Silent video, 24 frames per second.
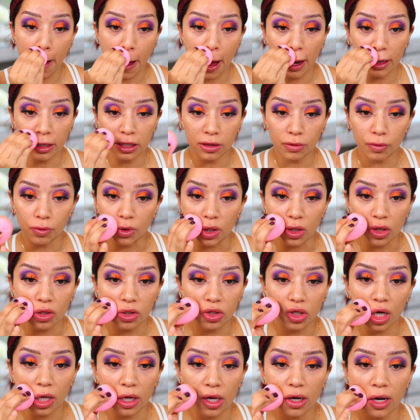it's worth
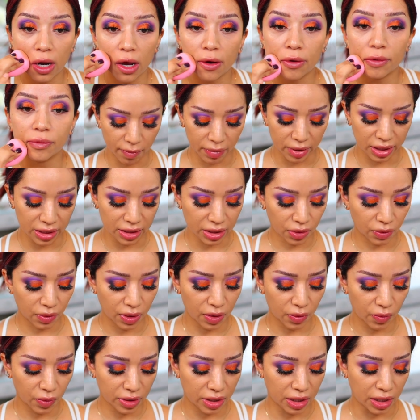checking out. But let's go
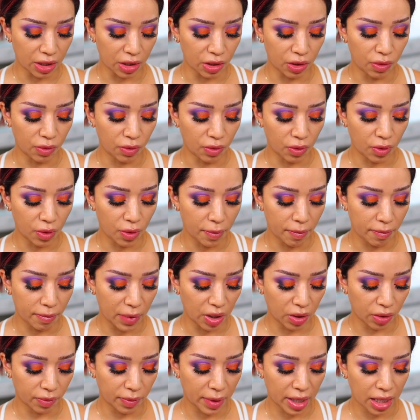in with the new
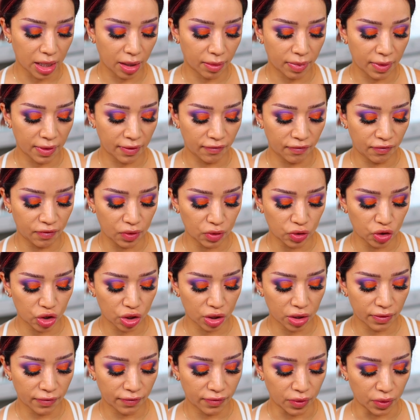Milk Makeup
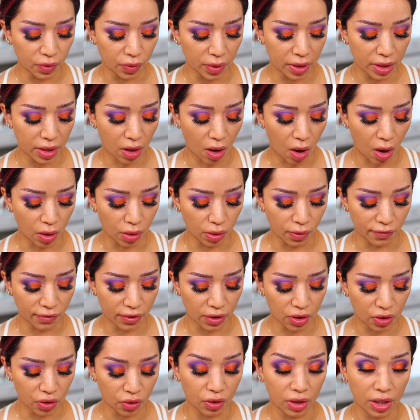Future Fluid All
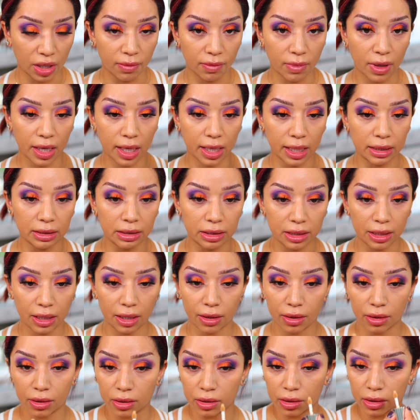Over Cream
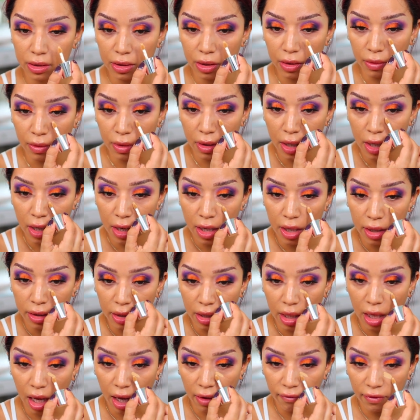Concealer. So
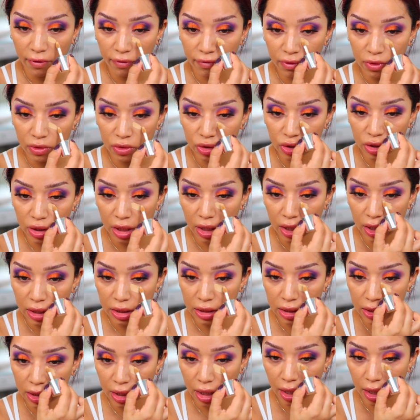they have a few shades,